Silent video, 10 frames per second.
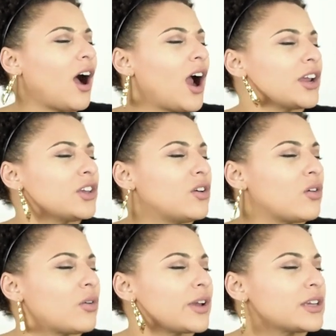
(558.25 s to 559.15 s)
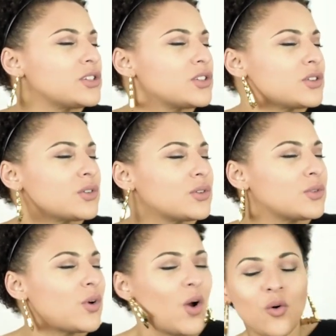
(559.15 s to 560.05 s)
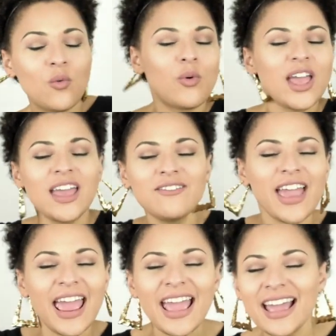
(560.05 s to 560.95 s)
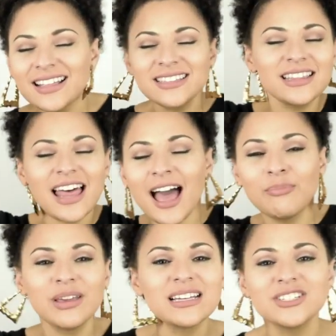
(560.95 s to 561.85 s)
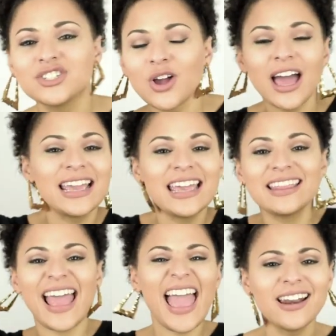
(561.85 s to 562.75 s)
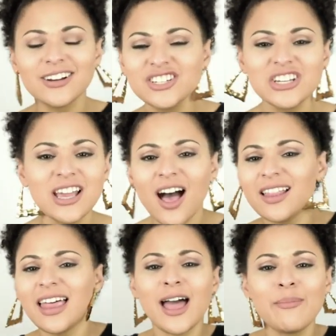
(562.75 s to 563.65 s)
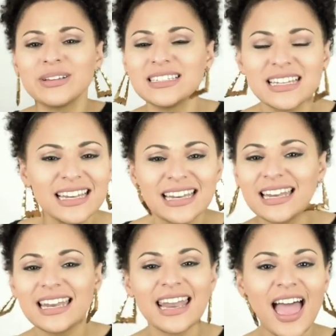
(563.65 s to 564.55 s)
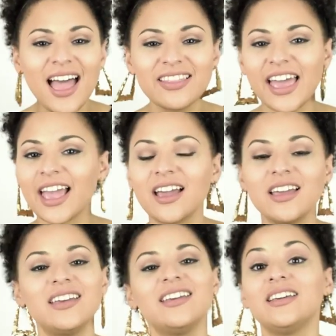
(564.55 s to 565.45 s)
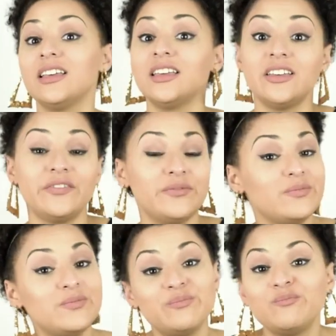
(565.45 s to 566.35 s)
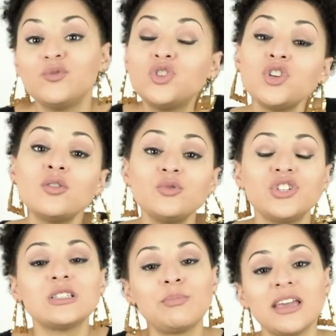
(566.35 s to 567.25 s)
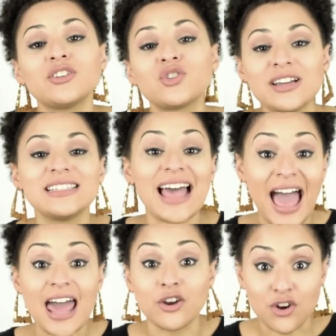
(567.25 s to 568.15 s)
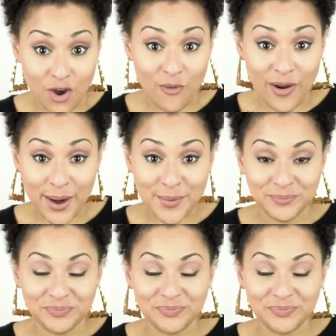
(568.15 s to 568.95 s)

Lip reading: Are you going to wave your hands a lot because you're trying to get the energy all up and da da da da? Like, don't just make choices out of nowhere.